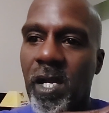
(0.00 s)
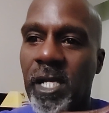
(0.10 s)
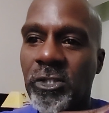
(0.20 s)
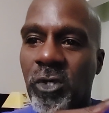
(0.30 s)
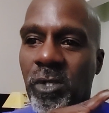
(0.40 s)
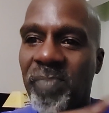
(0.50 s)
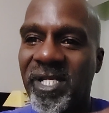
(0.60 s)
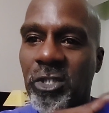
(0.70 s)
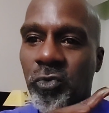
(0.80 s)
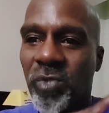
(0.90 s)
is going to be
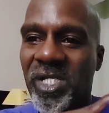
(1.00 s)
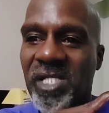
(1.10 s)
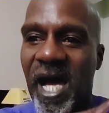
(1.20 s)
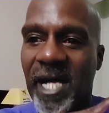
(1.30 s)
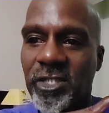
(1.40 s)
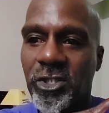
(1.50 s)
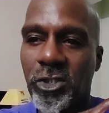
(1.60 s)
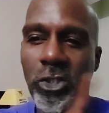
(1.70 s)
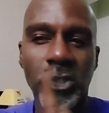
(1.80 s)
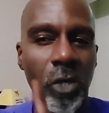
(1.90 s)
the 3 dots.
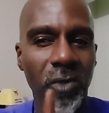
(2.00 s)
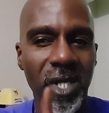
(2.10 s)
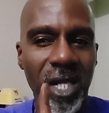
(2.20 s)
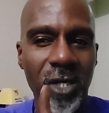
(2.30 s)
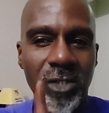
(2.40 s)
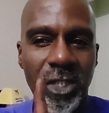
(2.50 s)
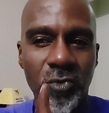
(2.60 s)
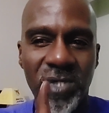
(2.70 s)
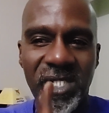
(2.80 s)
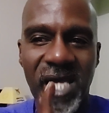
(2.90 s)
You don't want to click on the
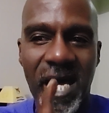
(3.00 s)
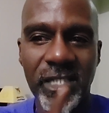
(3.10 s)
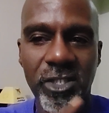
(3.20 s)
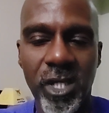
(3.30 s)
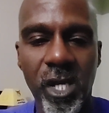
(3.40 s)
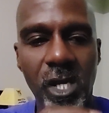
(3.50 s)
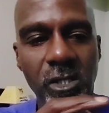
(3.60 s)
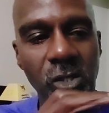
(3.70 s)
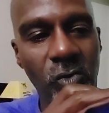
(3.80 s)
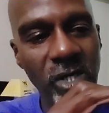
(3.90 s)
3 dots.
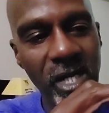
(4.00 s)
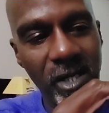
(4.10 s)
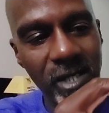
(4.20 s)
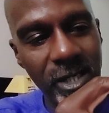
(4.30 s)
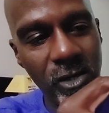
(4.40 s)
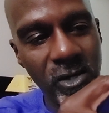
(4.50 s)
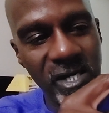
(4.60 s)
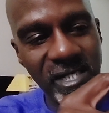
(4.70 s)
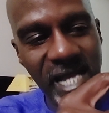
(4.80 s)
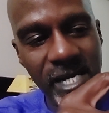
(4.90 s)
You want to click
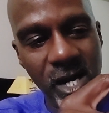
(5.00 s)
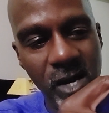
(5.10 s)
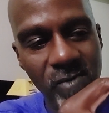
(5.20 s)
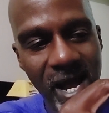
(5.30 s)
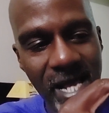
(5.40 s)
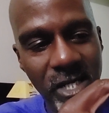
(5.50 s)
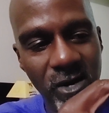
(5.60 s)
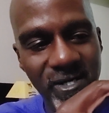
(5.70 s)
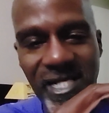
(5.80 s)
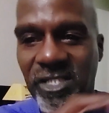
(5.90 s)
on that other
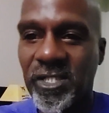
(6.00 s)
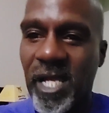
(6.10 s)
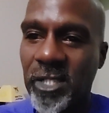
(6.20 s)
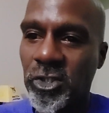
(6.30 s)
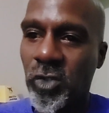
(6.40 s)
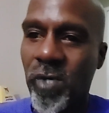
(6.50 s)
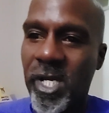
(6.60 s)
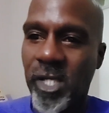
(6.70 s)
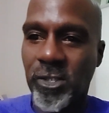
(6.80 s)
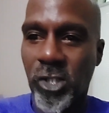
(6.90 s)
icon that's next to
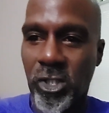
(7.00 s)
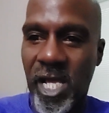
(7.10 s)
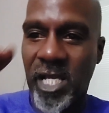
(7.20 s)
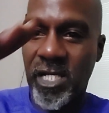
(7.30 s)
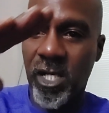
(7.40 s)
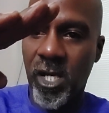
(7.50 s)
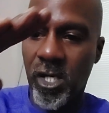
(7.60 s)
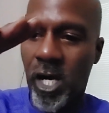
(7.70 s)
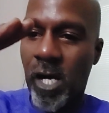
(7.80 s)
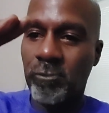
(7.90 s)
it. It looks like
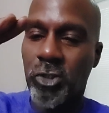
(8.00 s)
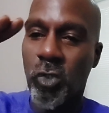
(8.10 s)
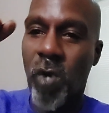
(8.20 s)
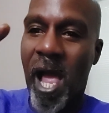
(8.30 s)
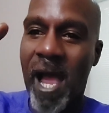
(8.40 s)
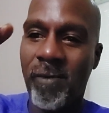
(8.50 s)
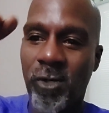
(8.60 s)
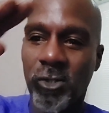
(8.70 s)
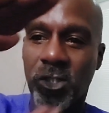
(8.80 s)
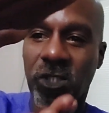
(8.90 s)
2
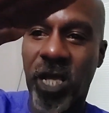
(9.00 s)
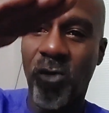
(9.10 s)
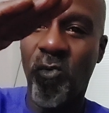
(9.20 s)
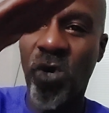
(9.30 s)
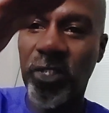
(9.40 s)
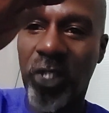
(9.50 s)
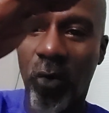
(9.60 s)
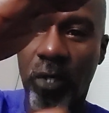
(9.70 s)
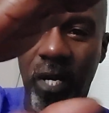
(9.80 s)
arrows, look like one's going